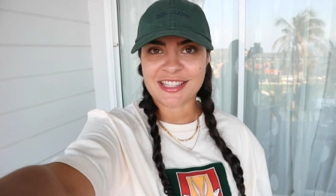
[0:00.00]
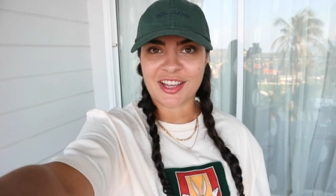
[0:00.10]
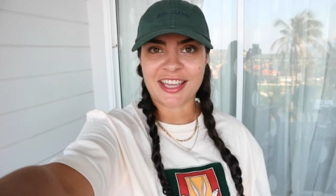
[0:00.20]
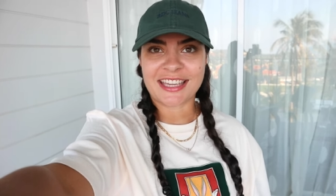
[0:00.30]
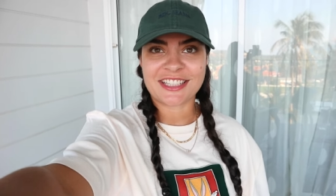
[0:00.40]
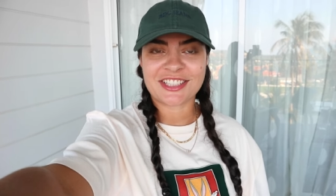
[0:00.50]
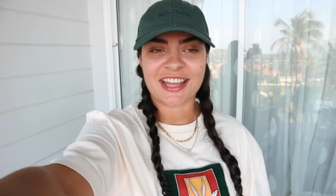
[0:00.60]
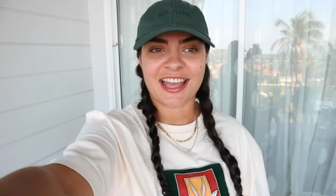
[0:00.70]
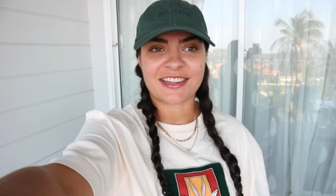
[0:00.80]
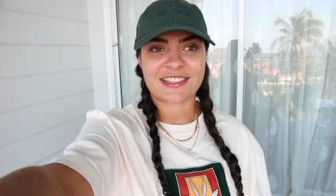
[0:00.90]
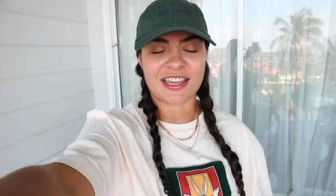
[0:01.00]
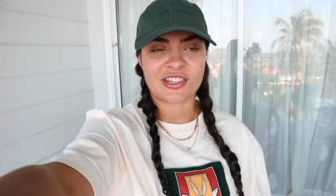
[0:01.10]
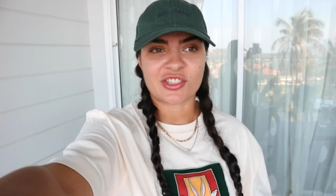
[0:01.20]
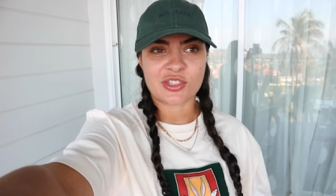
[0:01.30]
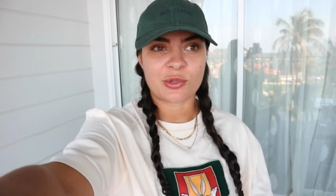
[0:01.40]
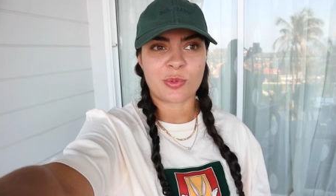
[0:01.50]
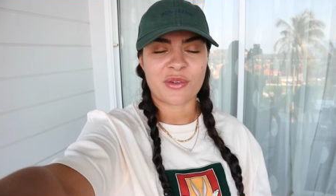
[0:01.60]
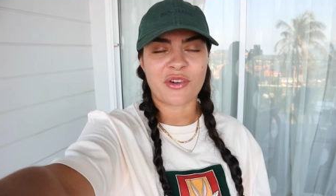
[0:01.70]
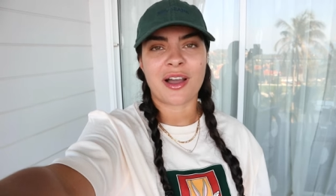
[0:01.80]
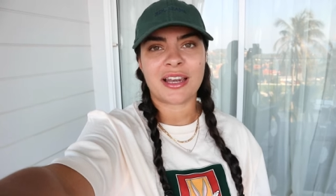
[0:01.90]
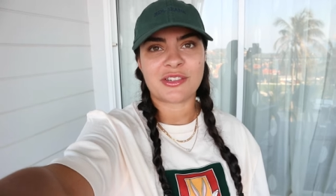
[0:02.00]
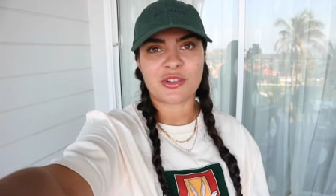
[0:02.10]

luggage and yeah, just do a bit of island